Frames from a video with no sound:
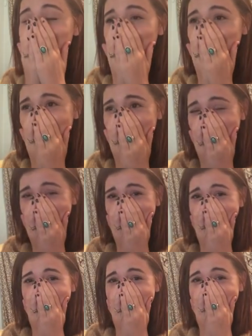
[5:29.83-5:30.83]

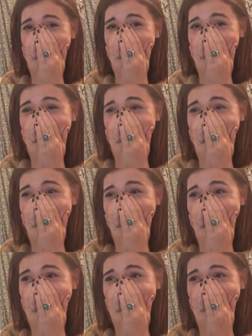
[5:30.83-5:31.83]

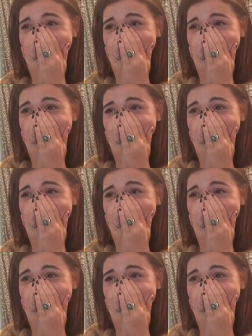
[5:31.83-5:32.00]
Nobody speaks.